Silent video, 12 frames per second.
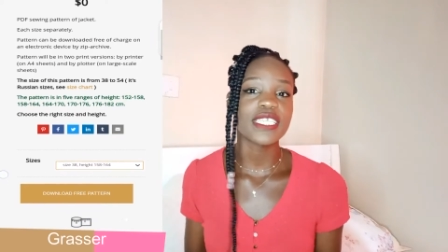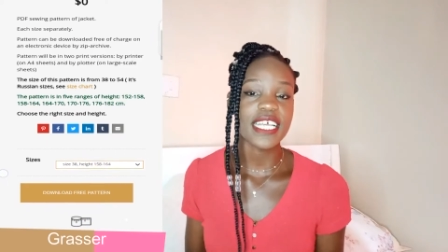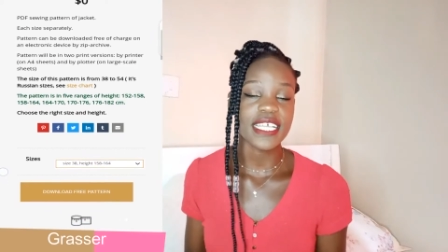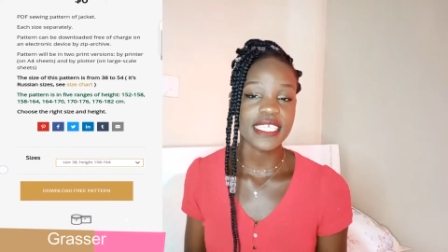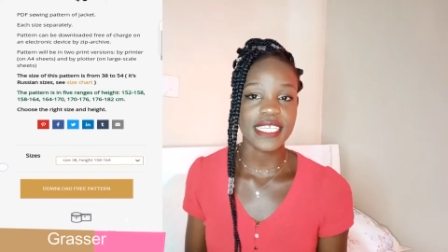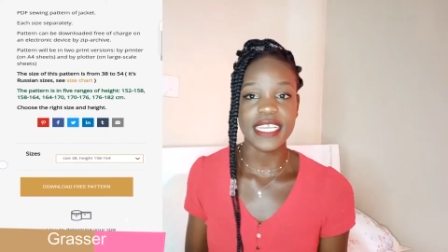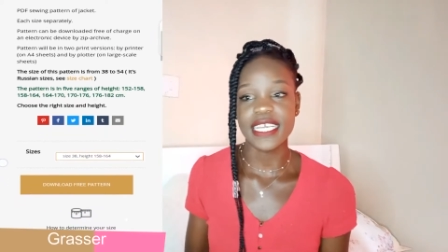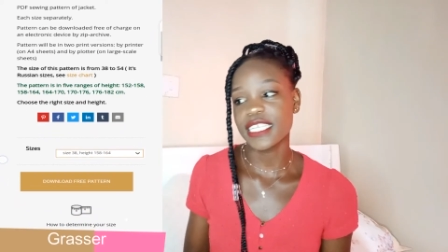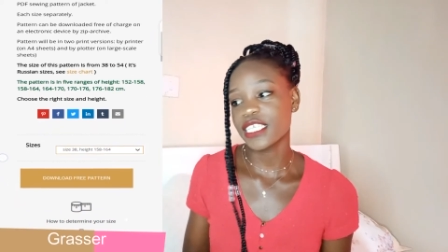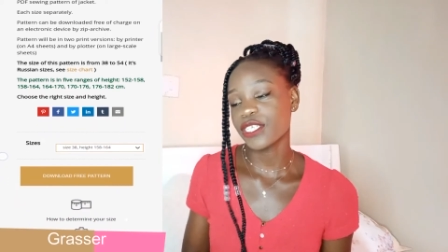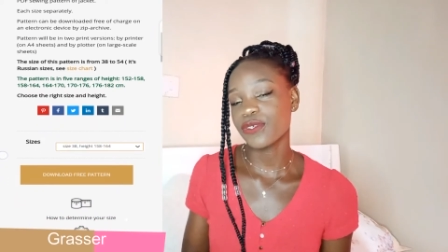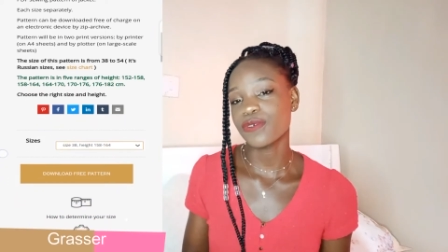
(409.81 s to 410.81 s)

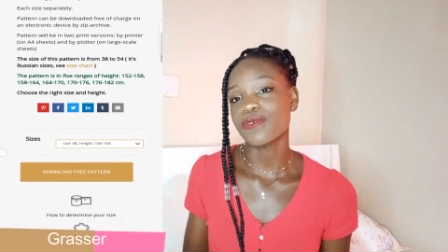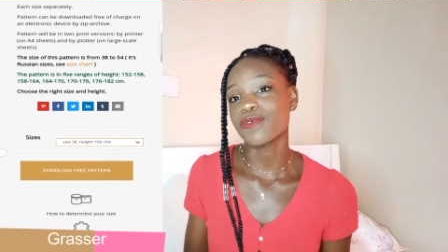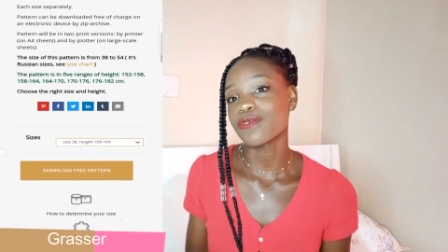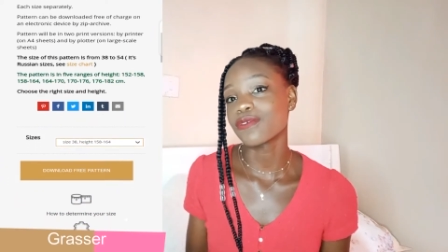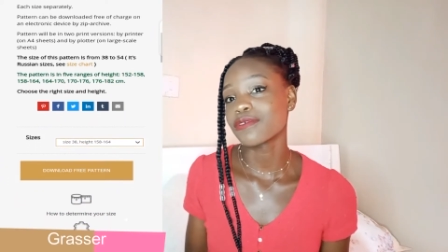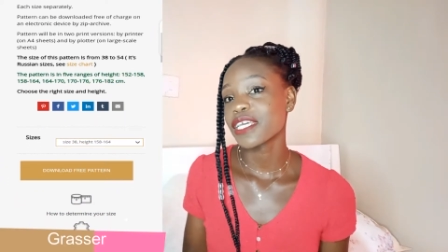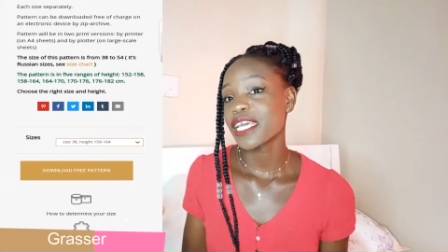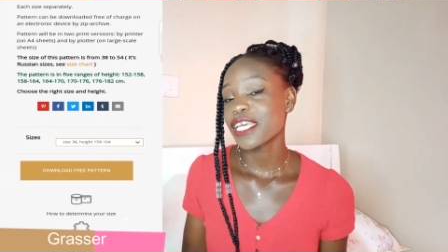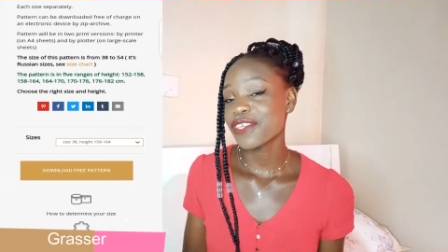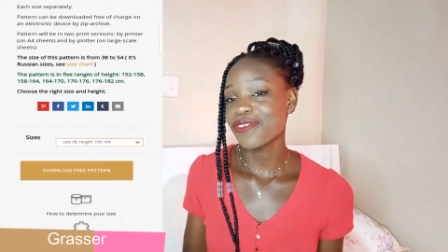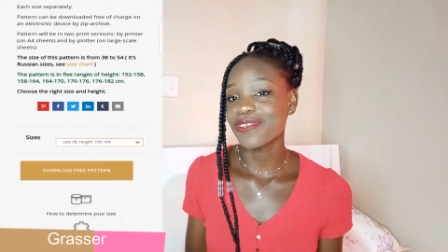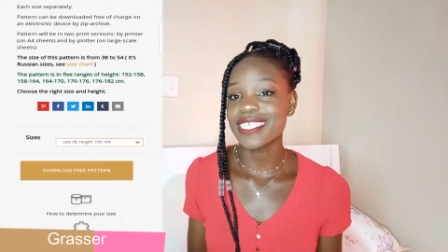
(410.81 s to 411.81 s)
Translate to
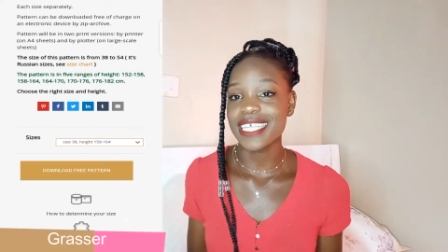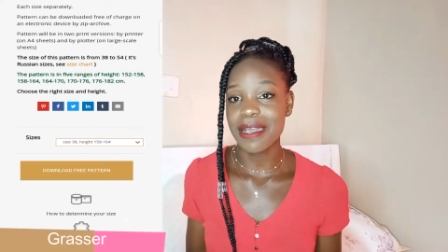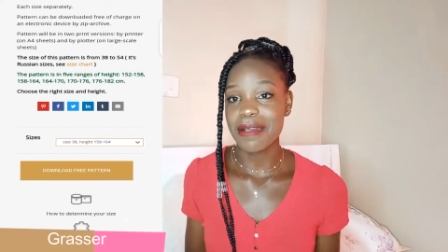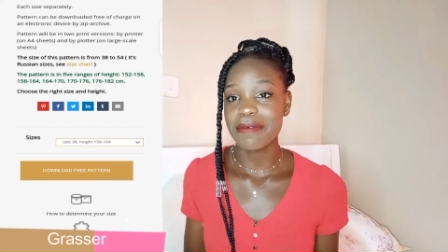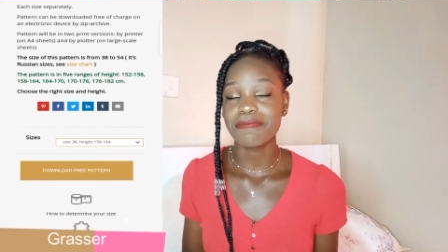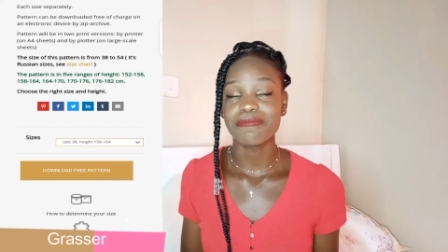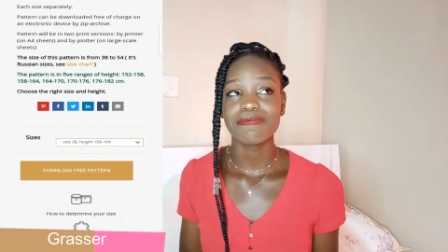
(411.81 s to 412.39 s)
use their